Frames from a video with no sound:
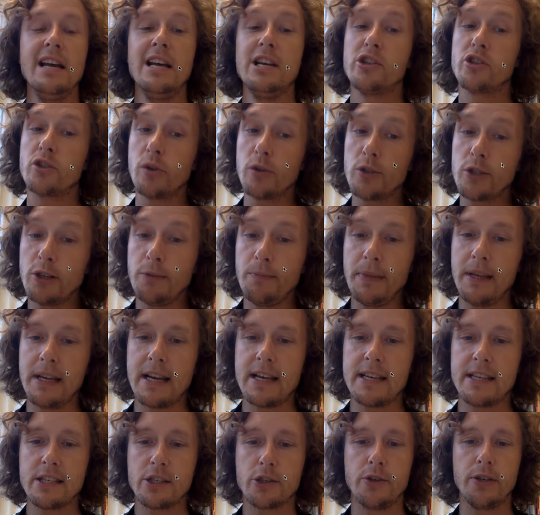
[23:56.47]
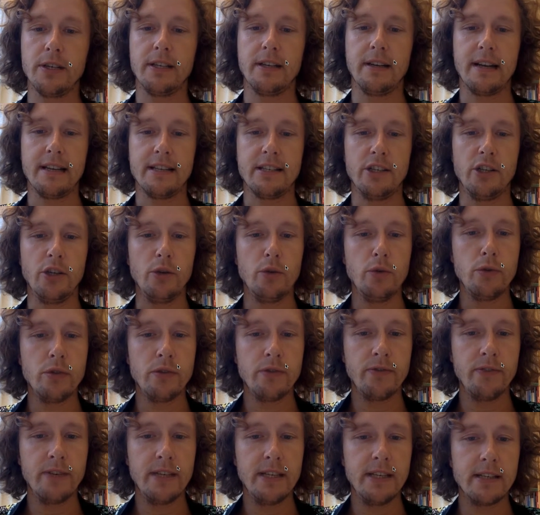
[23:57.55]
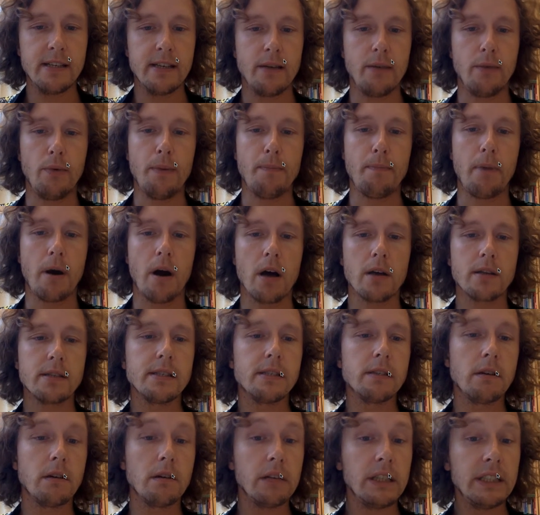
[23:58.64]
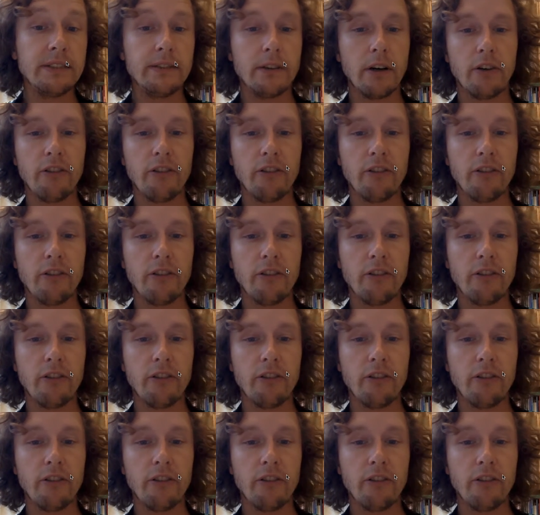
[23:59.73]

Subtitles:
Social media is treated as a newsfeed, a repository